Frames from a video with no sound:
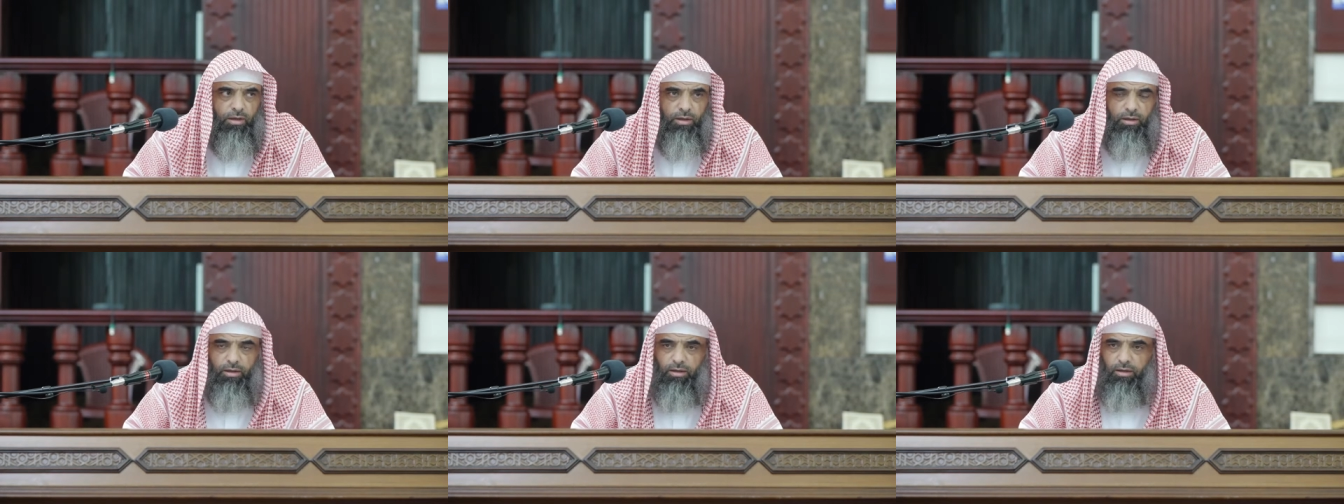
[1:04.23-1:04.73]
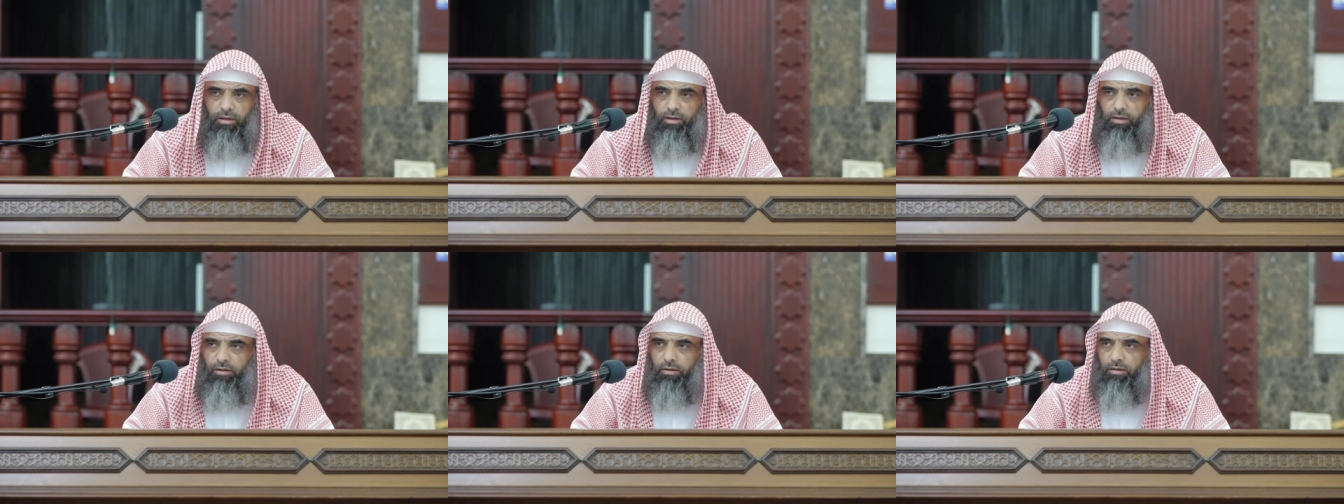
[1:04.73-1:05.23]
uh,
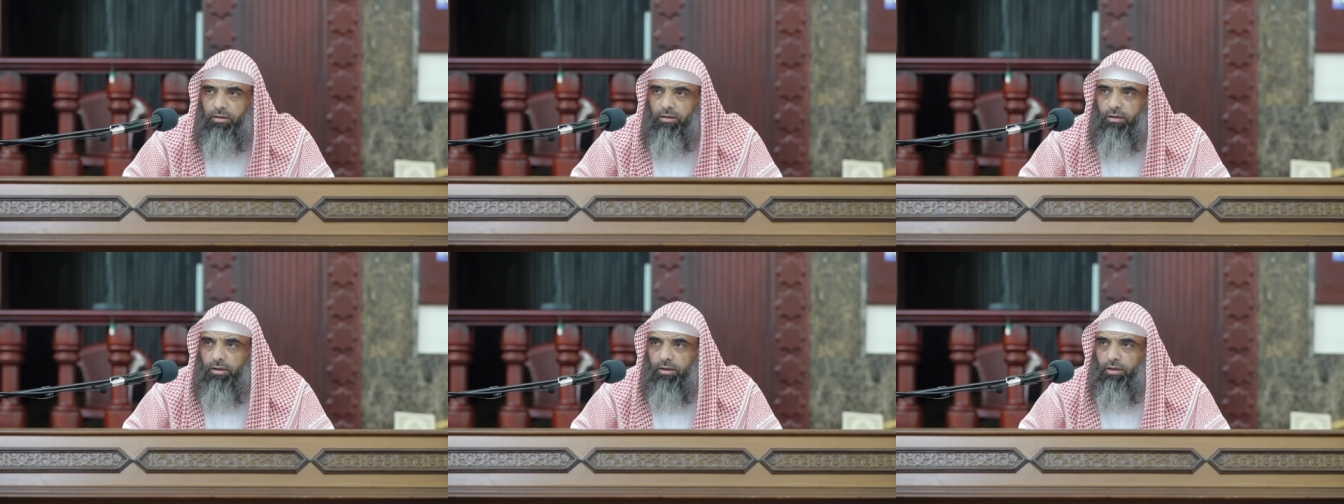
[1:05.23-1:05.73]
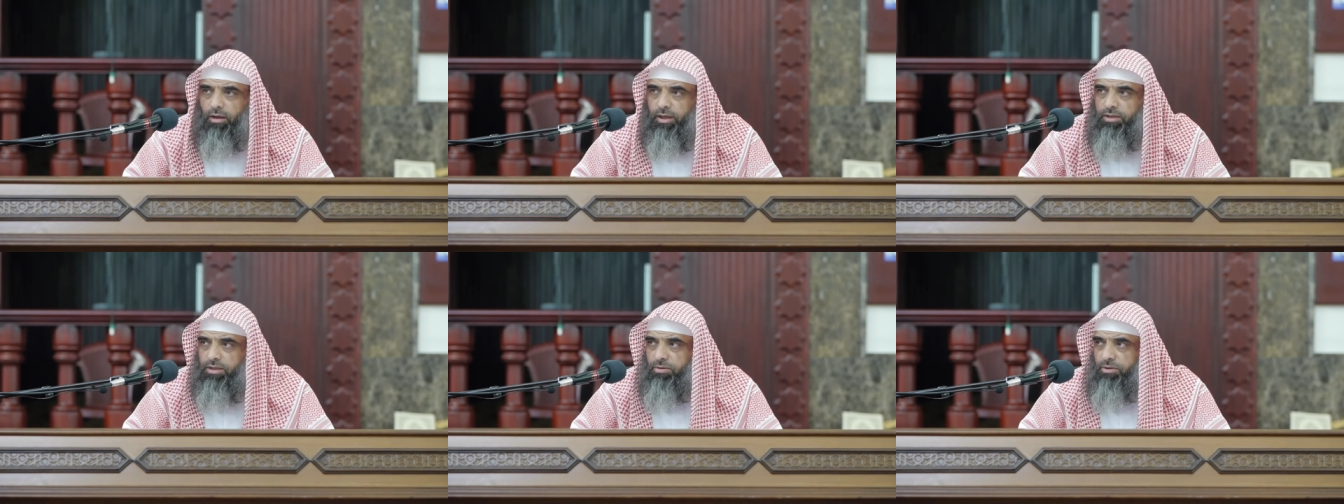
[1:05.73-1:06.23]

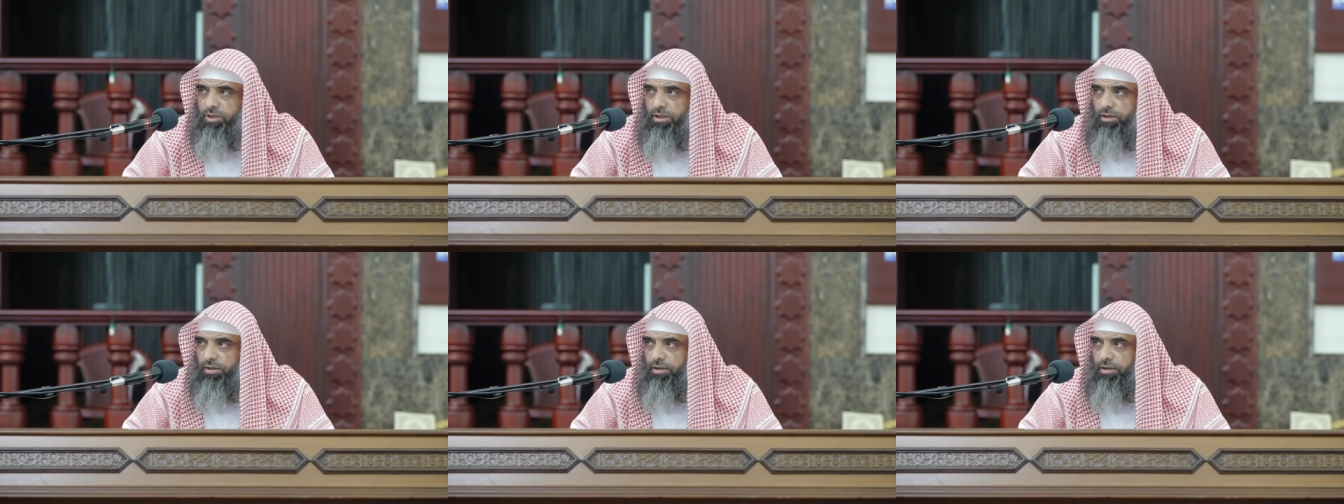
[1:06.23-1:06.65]
Allah Azza wa Jal